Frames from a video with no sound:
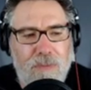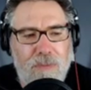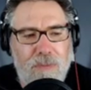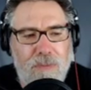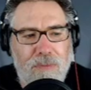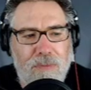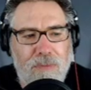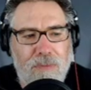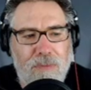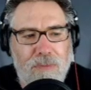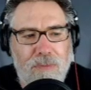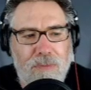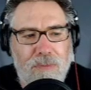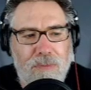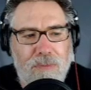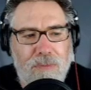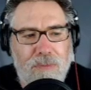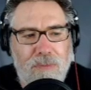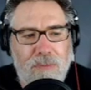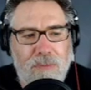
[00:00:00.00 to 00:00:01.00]

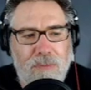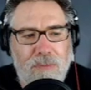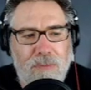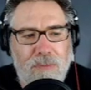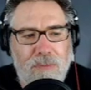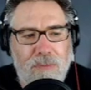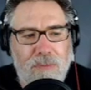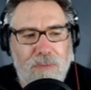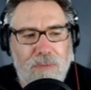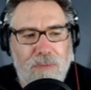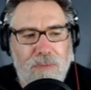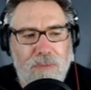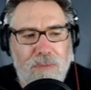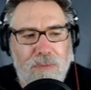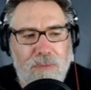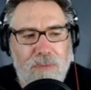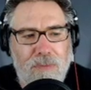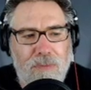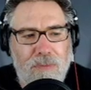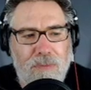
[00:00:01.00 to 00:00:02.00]

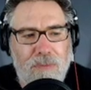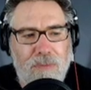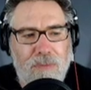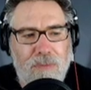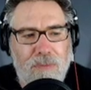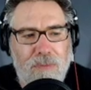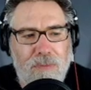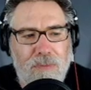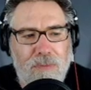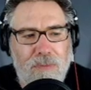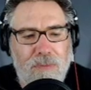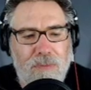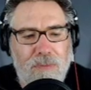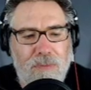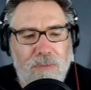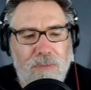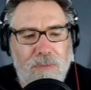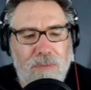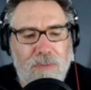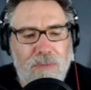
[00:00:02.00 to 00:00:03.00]

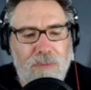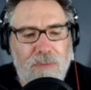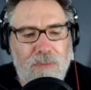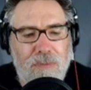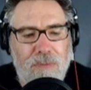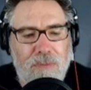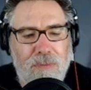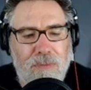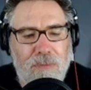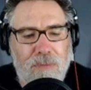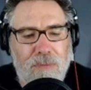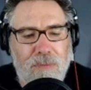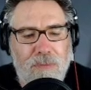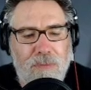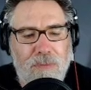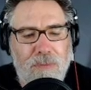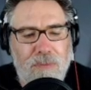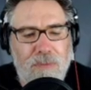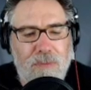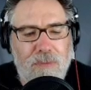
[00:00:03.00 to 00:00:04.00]

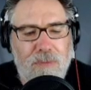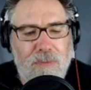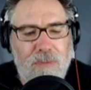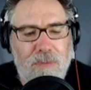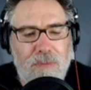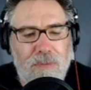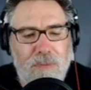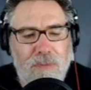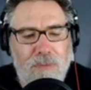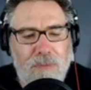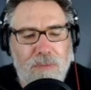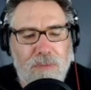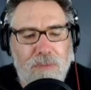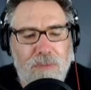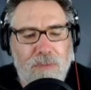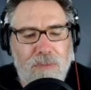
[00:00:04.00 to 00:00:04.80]
(not speaking)